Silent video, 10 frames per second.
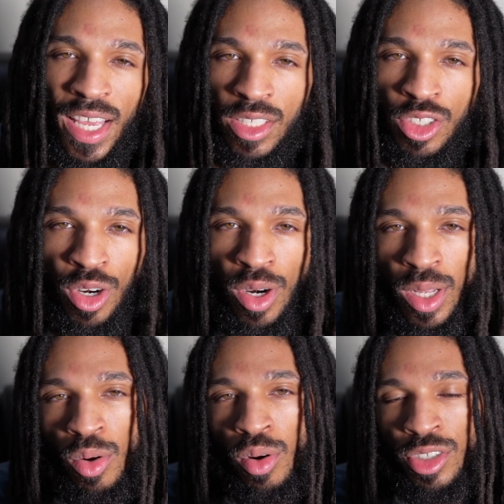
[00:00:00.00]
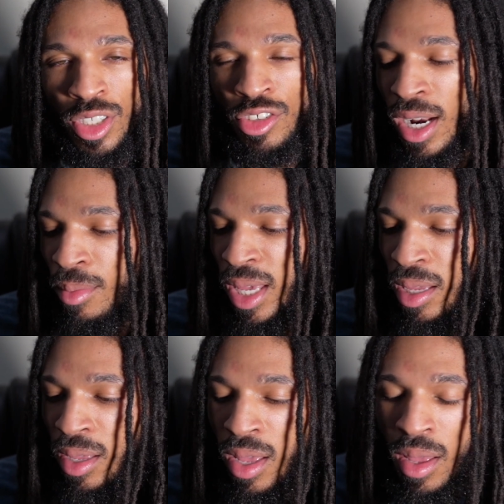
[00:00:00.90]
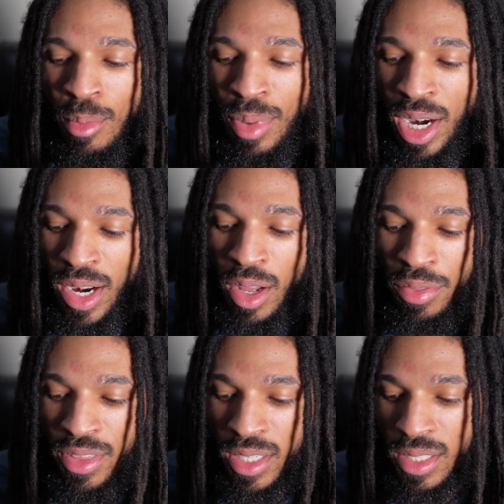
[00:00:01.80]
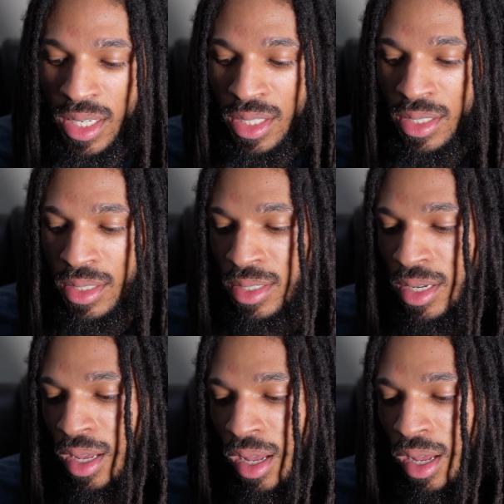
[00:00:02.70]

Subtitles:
fast journey or just trying to make better health decisions,